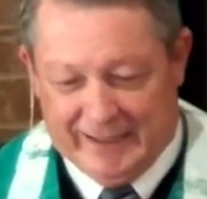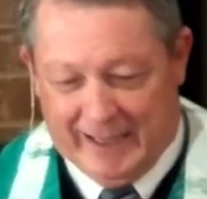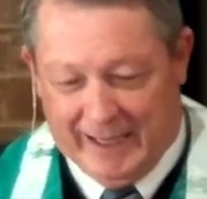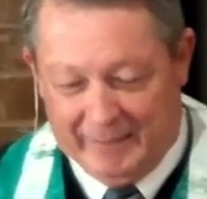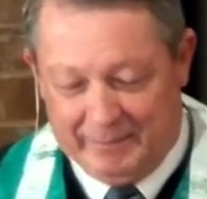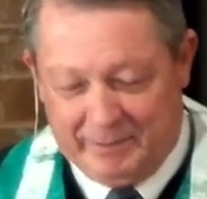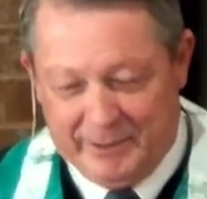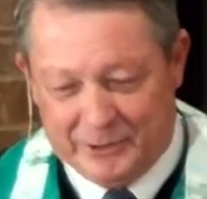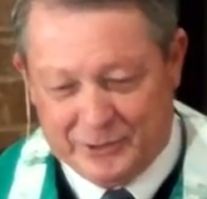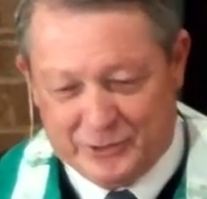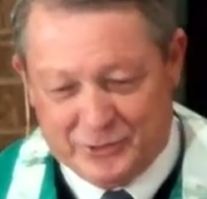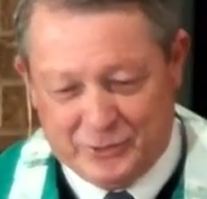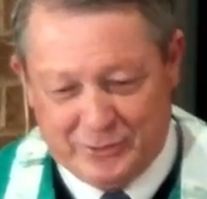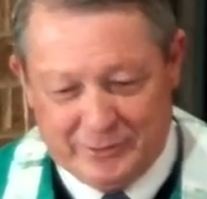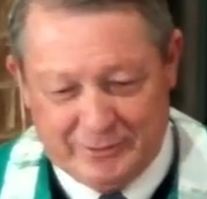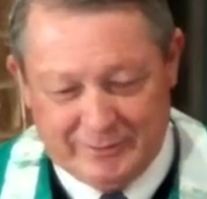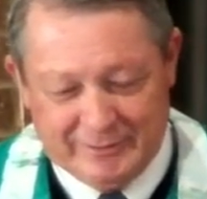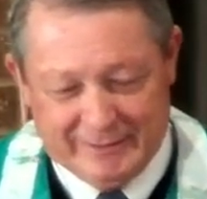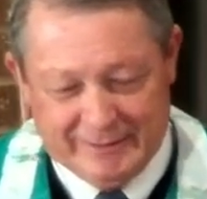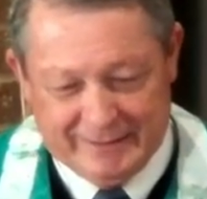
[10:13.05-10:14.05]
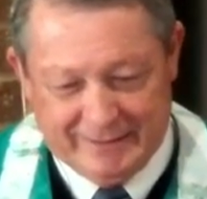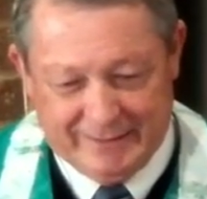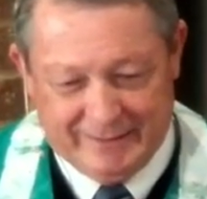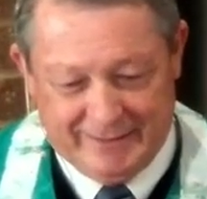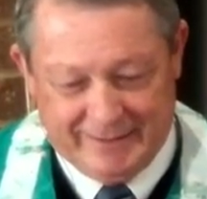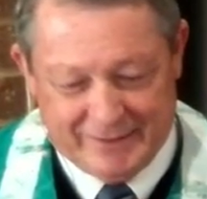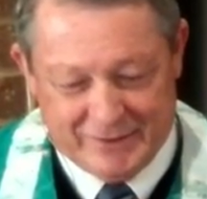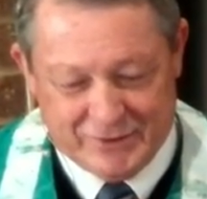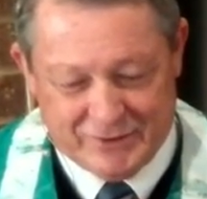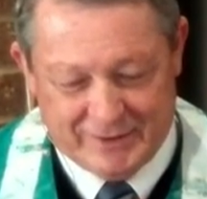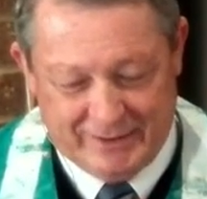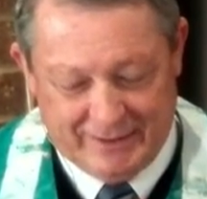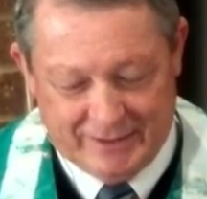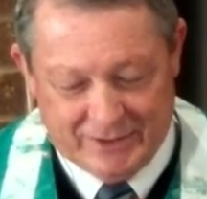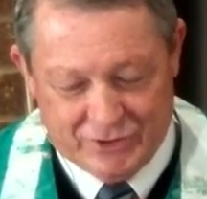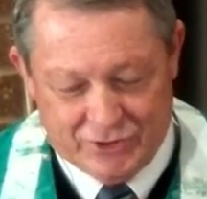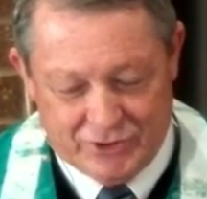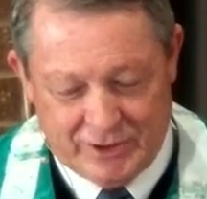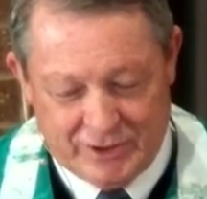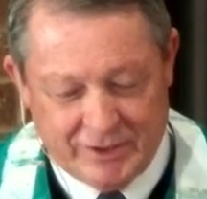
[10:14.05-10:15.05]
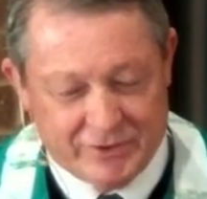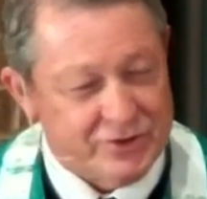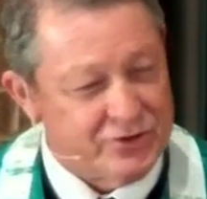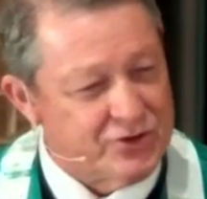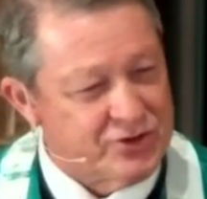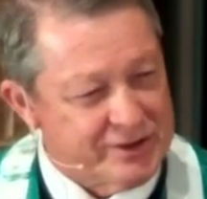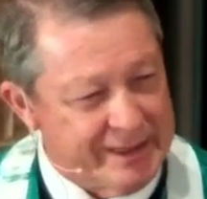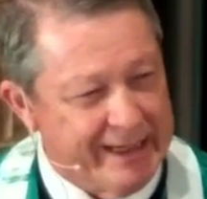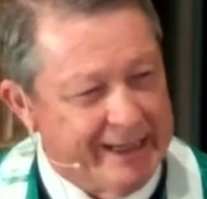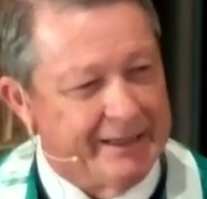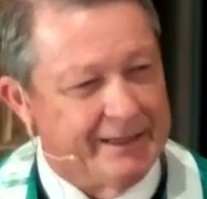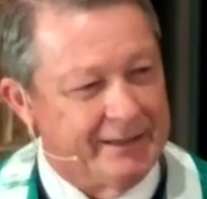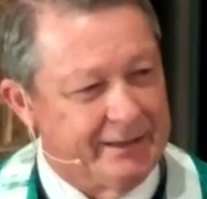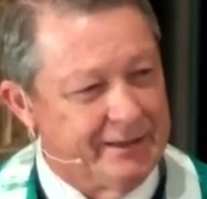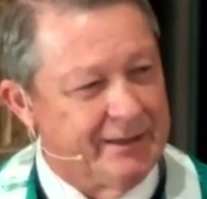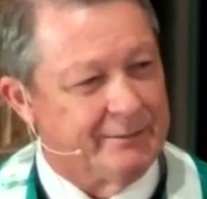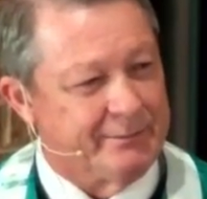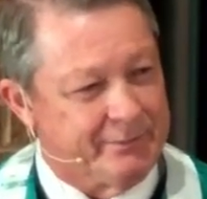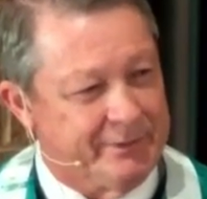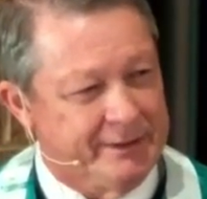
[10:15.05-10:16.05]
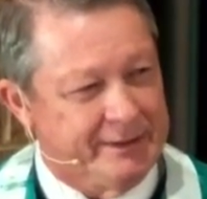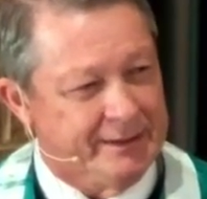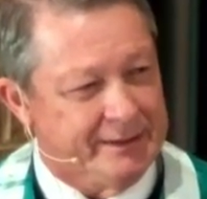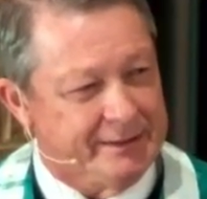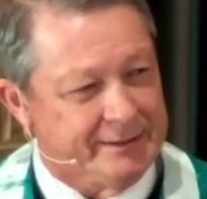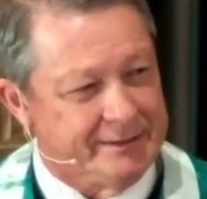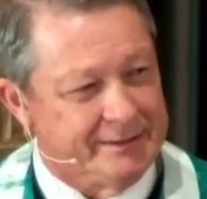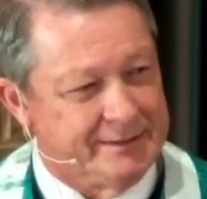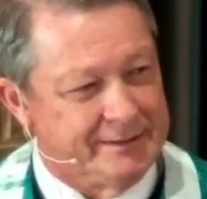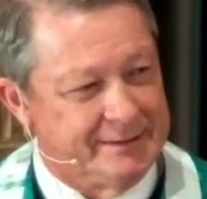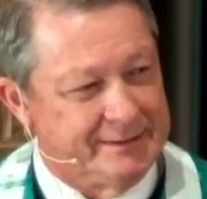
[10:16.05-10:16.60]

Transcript: I picture this scene as Jesus standing up then